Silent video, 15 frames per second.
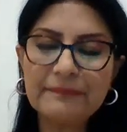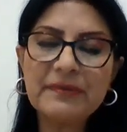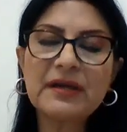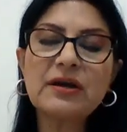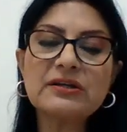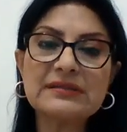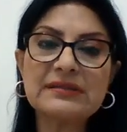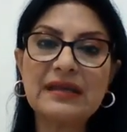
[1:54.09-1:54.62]

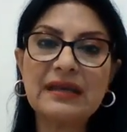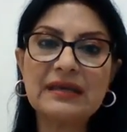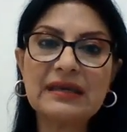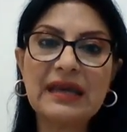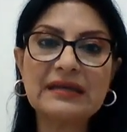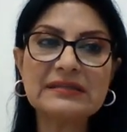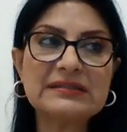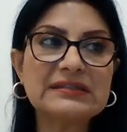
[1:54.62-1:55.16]
because they
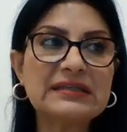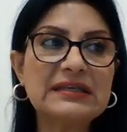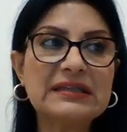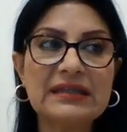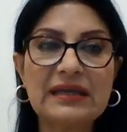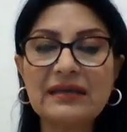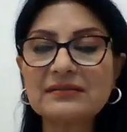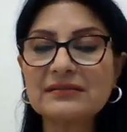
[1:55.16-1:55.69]
can see
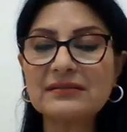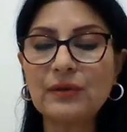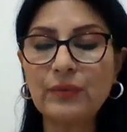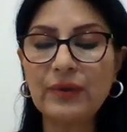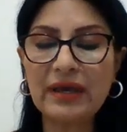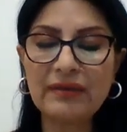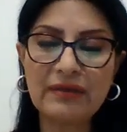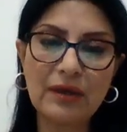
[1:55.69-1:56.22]
things the
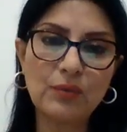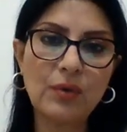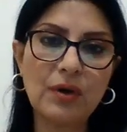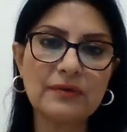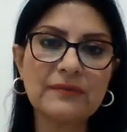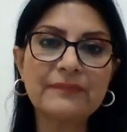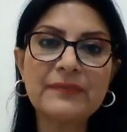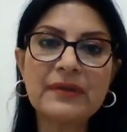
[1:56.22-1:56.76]
way they
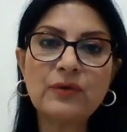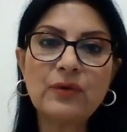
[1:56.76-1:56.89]
want.